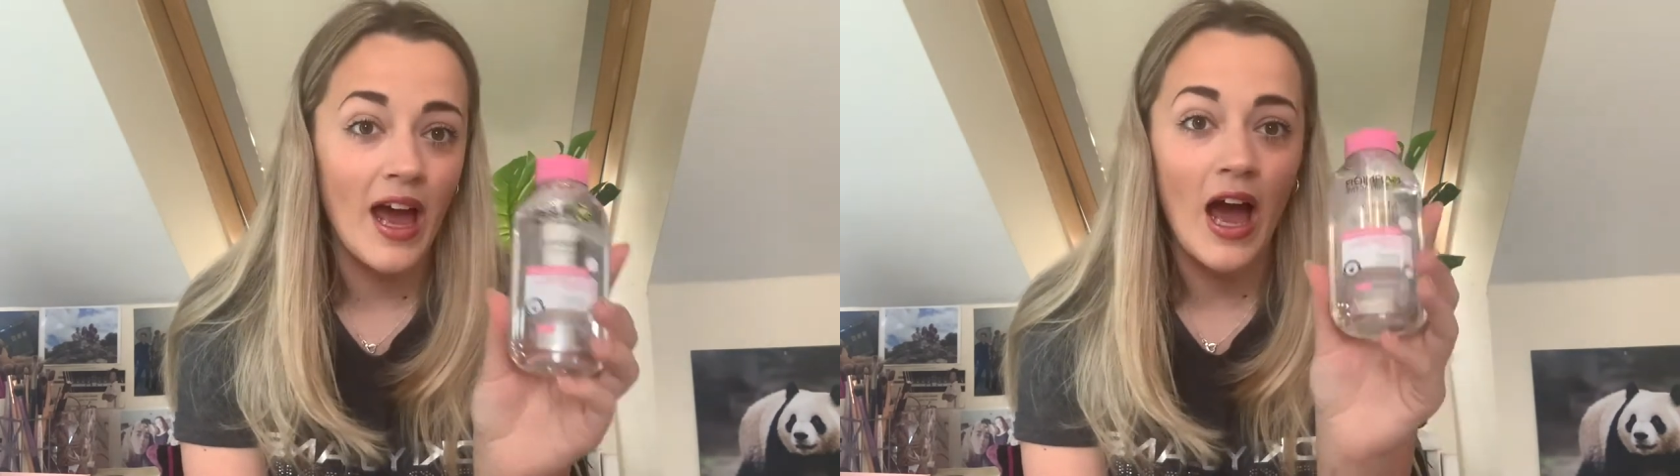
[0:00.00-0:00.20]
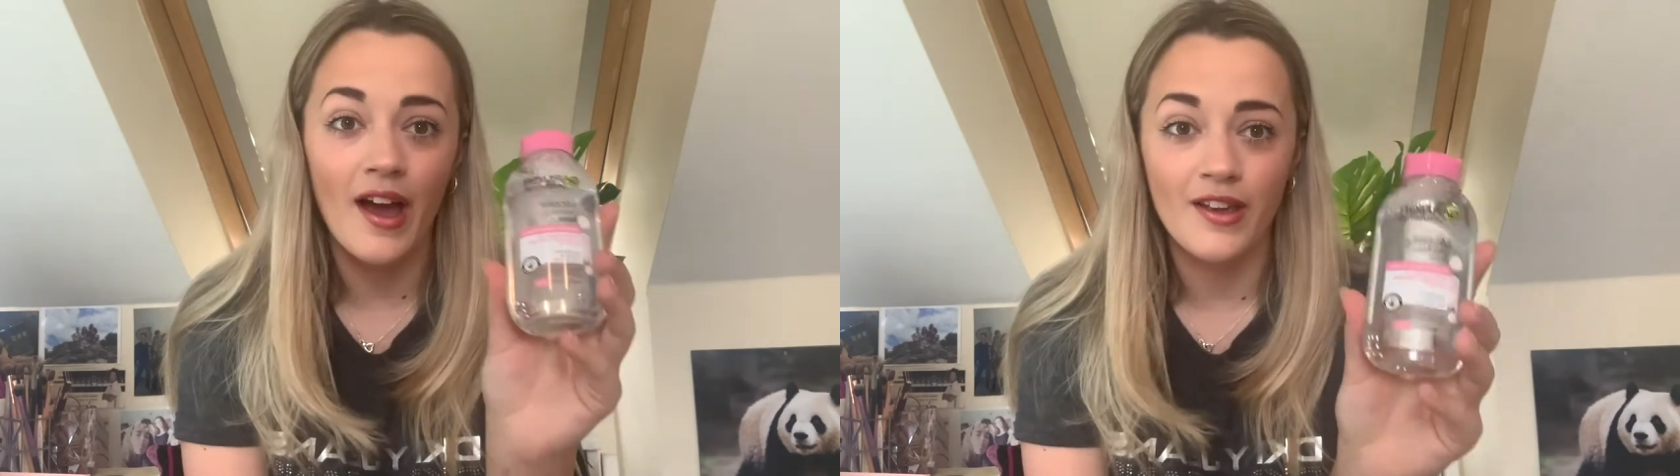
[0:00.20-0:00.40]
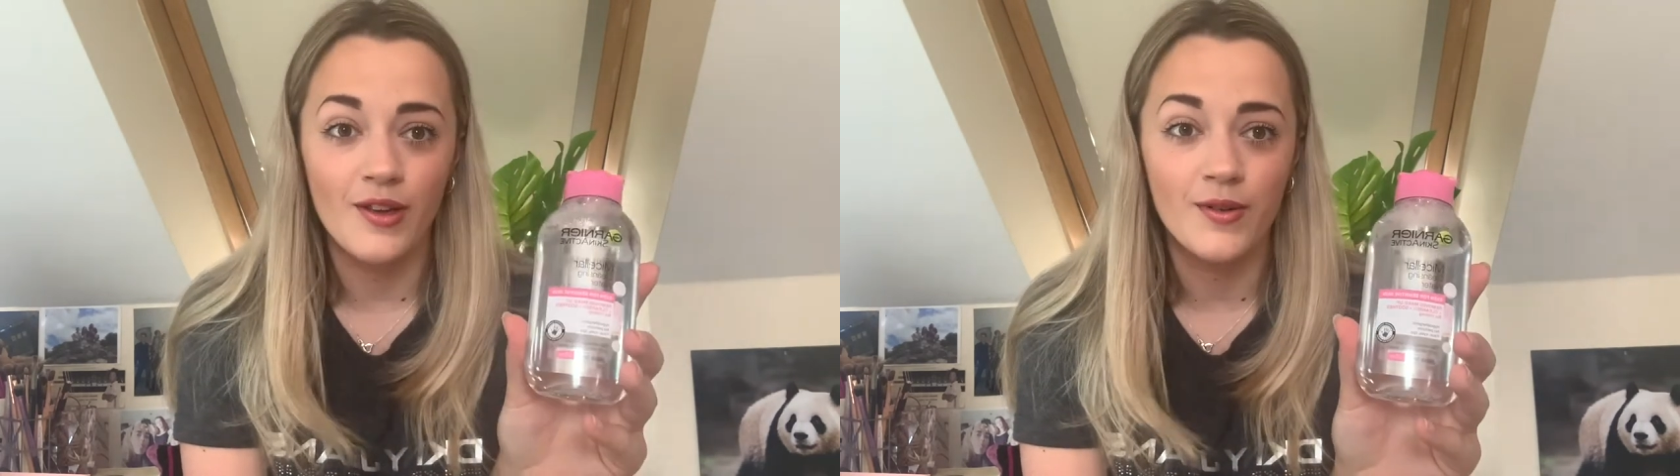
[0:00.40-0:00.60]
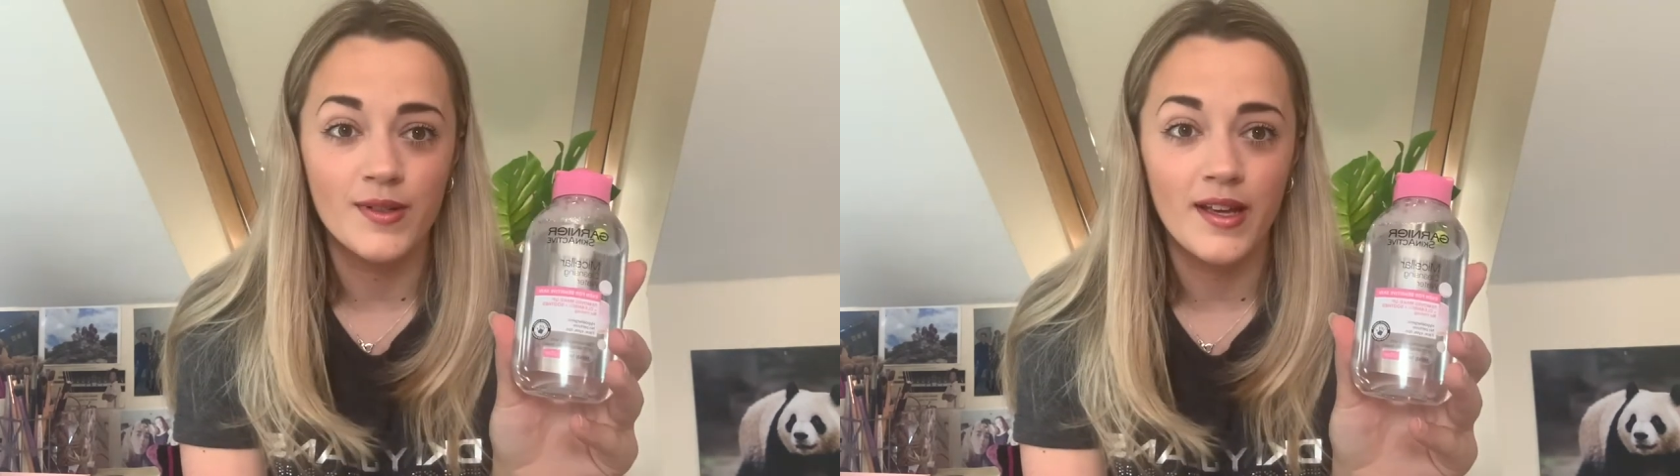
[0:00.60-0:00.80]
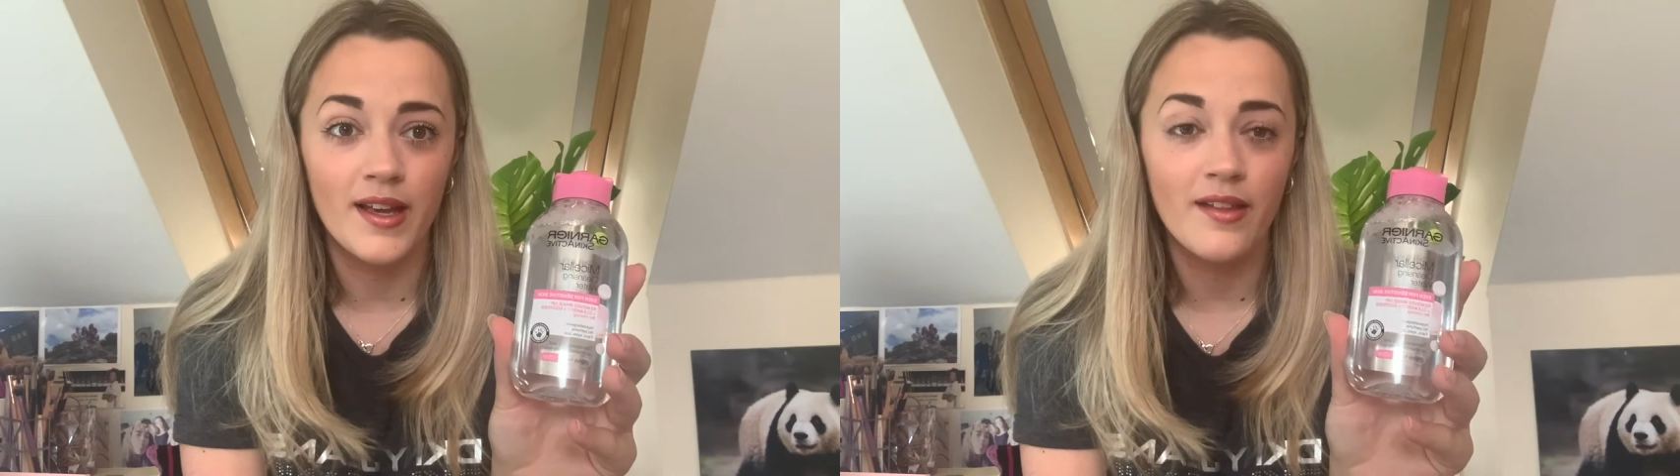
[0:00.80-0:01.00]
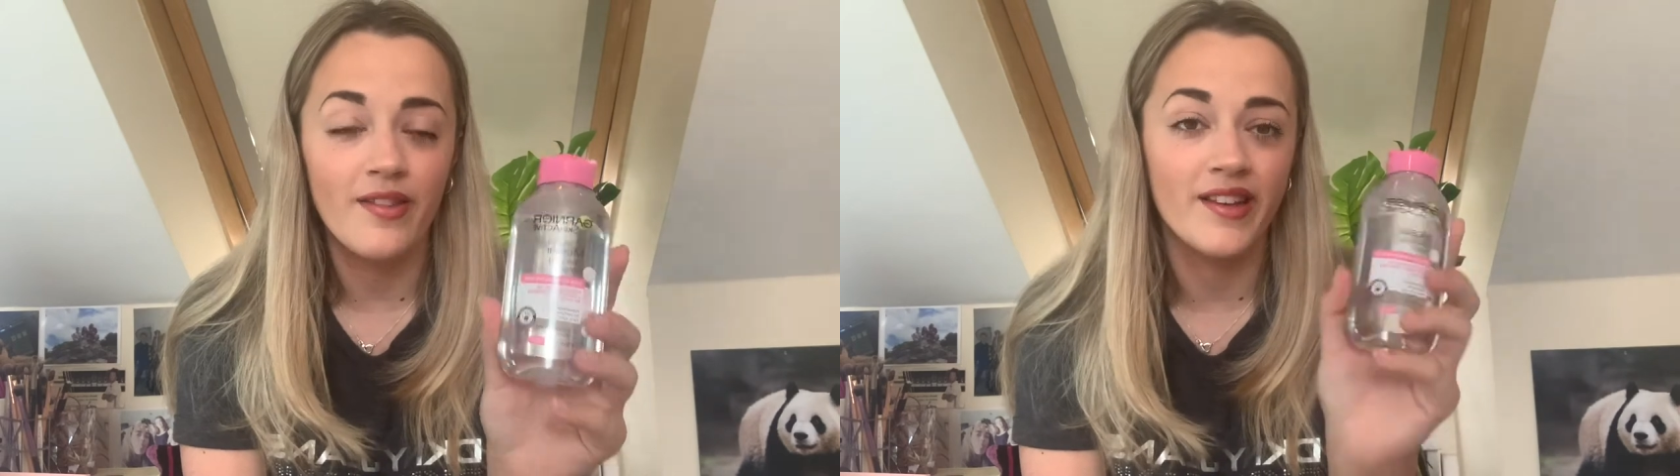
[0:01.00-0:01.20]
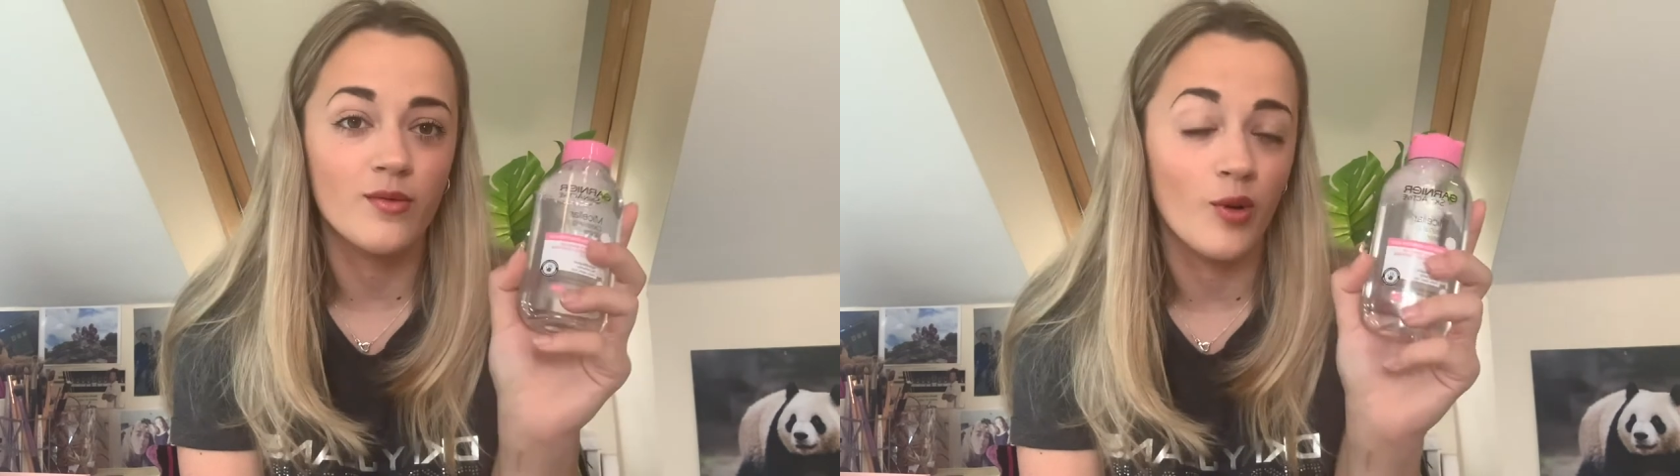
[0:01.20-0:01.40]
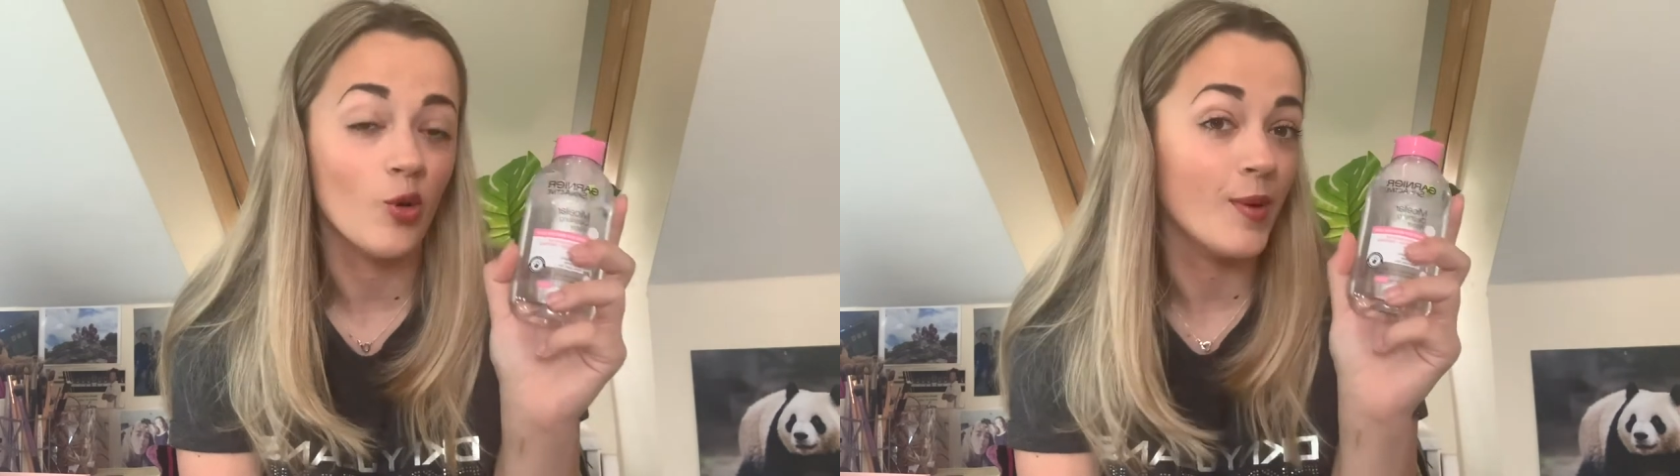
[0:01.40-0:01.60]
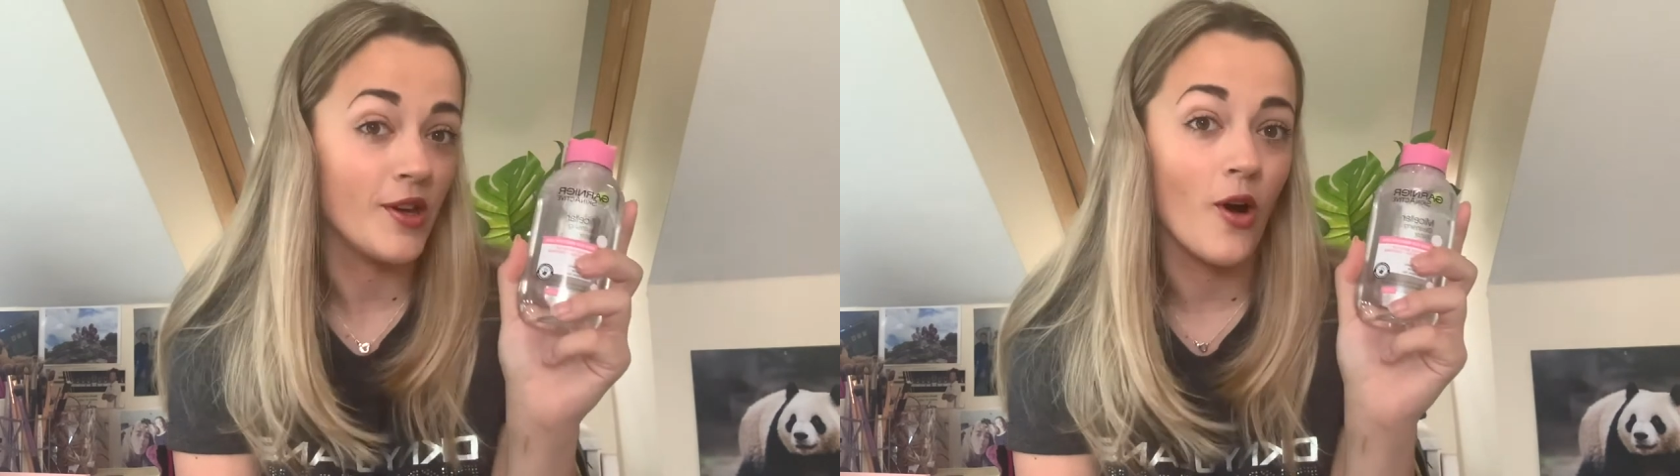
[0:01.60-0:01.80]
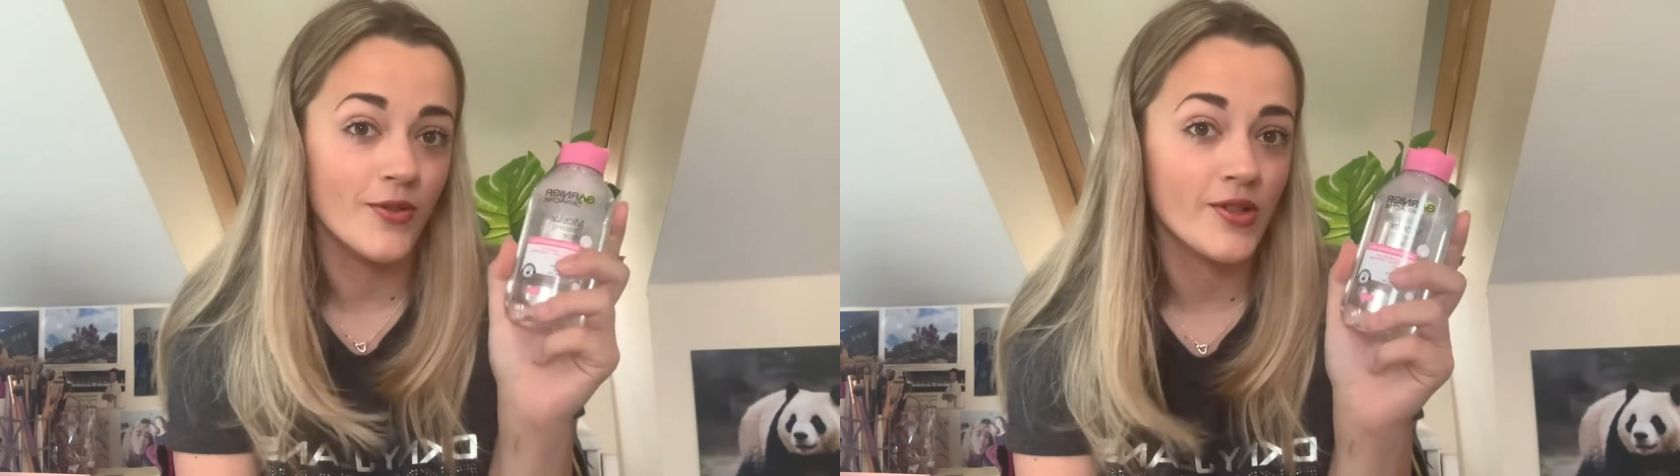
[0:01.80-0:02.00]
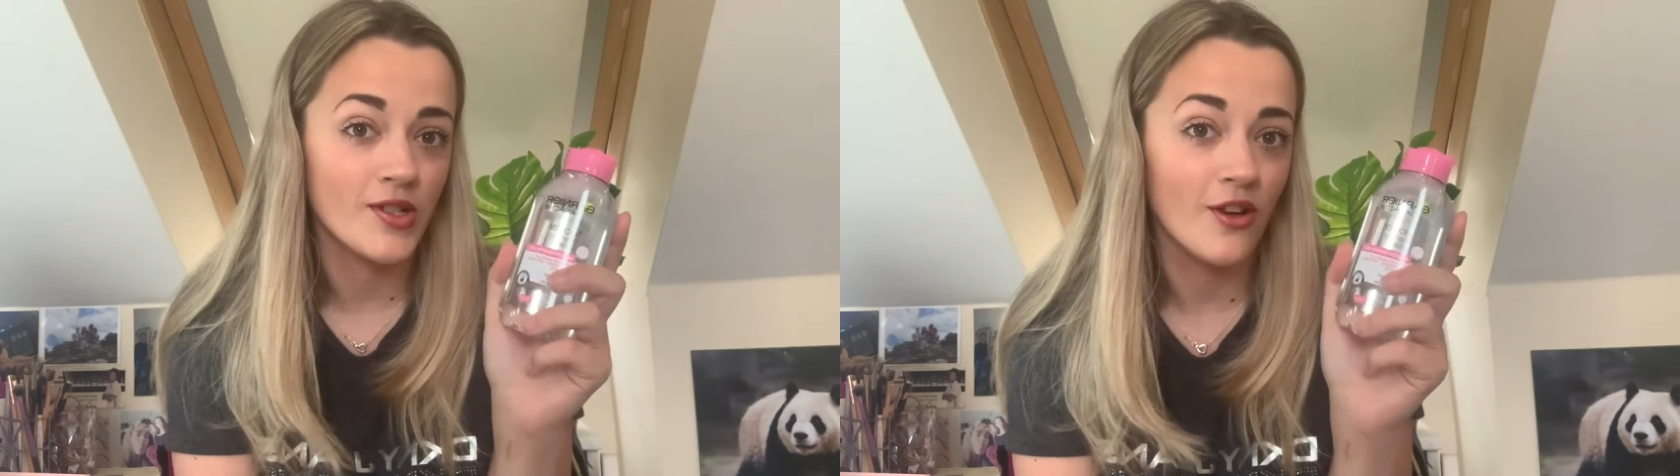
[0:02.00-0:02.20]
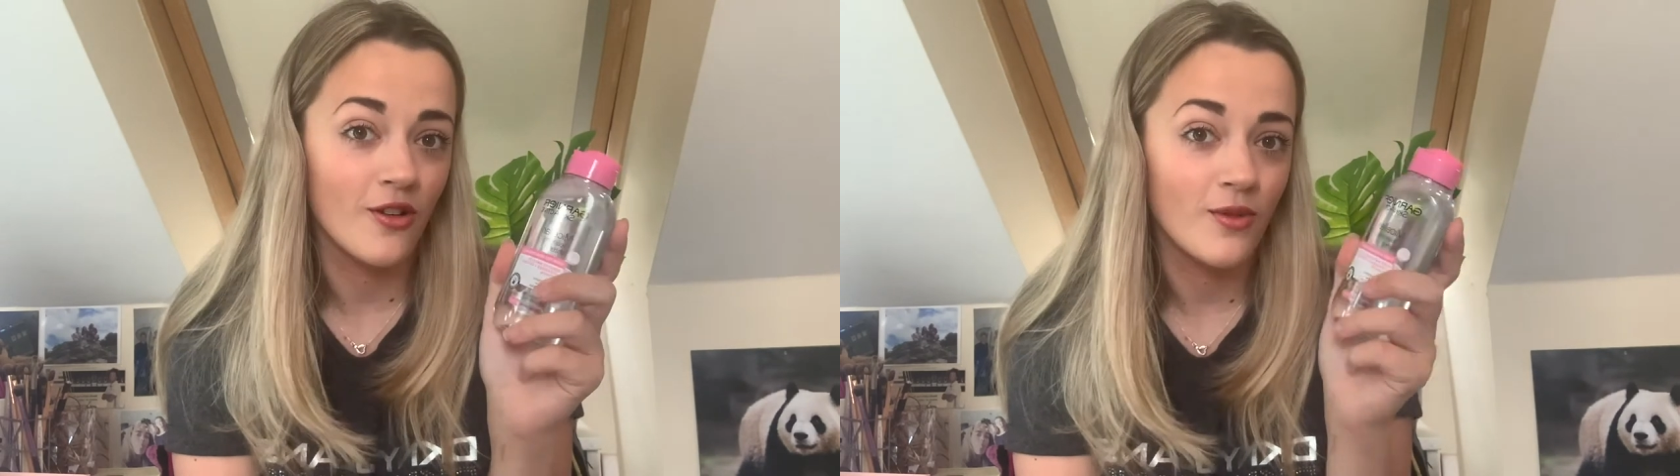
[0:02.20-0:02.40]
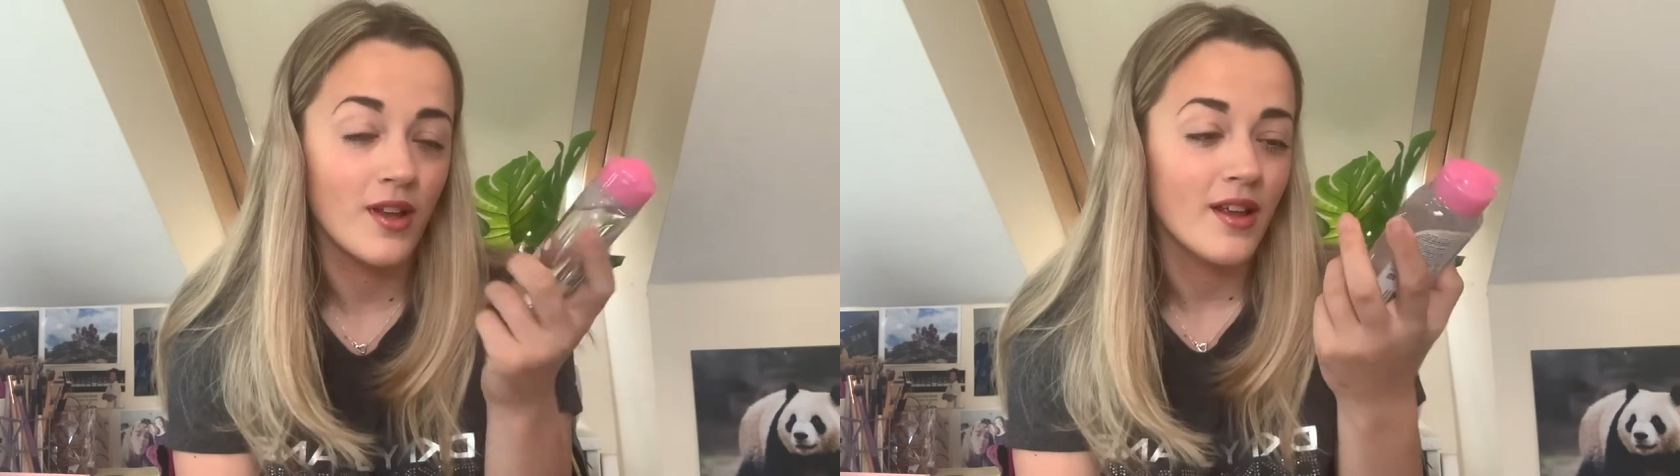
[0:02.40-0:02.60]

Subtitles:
I use it. This will be gone soon,